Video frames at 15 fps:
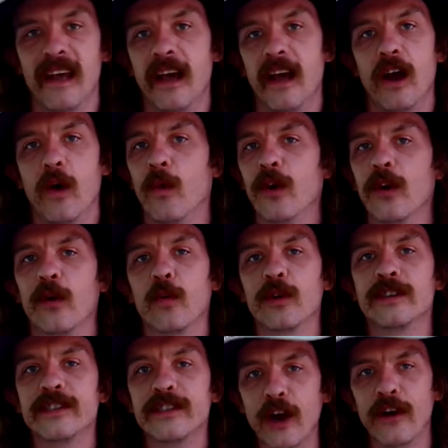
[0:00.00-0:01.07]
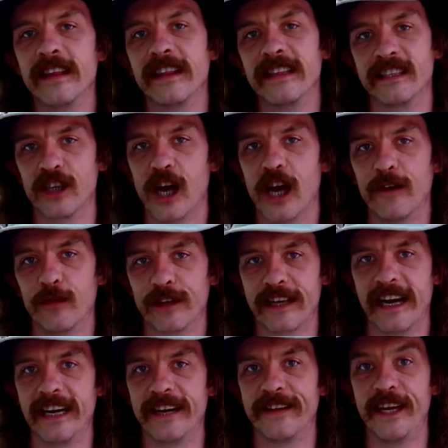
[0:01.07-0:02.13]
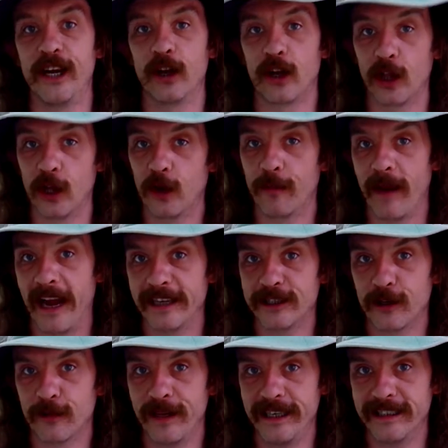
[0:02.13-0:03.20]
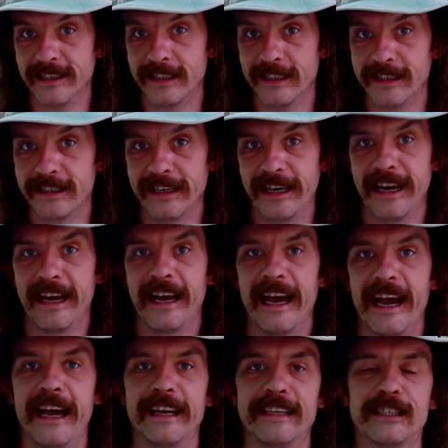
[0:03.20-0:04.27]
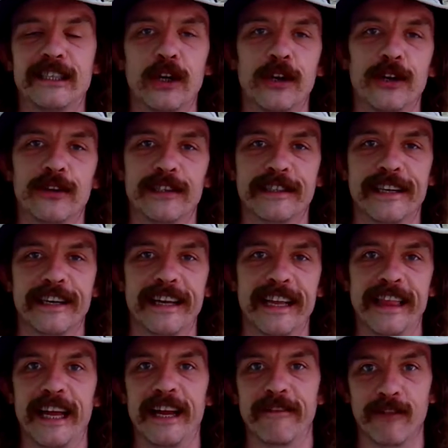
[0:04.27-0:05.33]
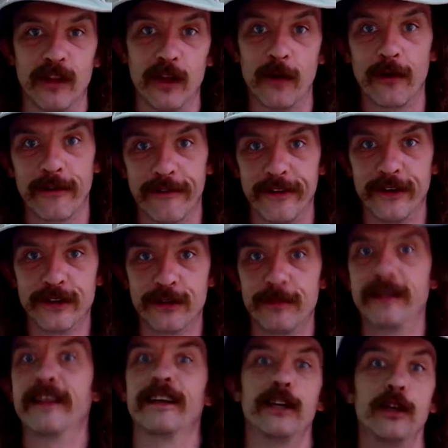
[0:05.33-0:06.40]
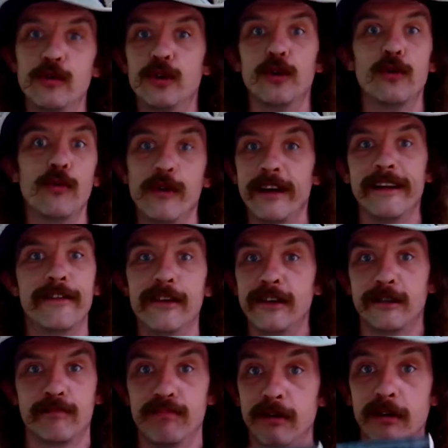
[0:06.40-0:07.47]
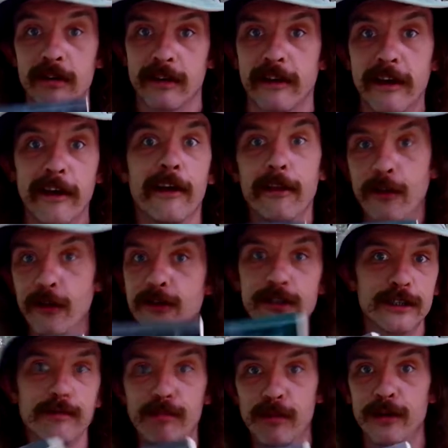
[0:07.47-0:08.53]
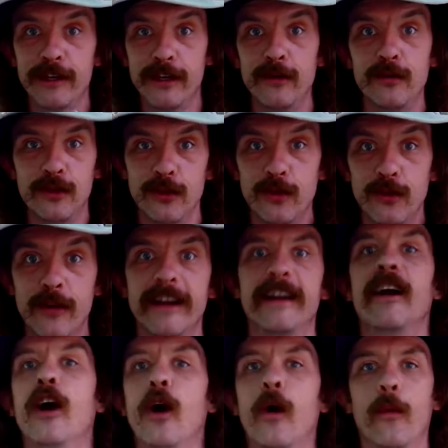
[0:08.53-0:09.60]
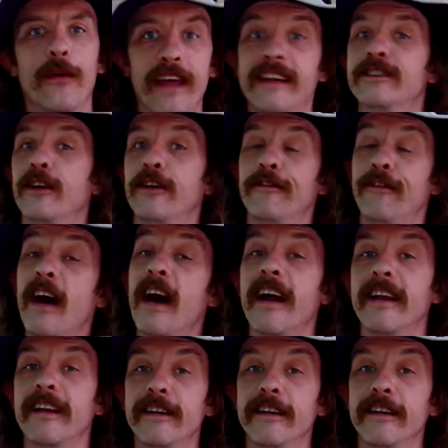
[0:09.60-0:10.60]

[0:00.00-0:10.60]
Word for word: we're we're starting this off with kind of cute, clear masterpieces, and so you're just gonna get a lot of glowing reviews from me like you should read this book. This is a book you should read. Well, that's all fine,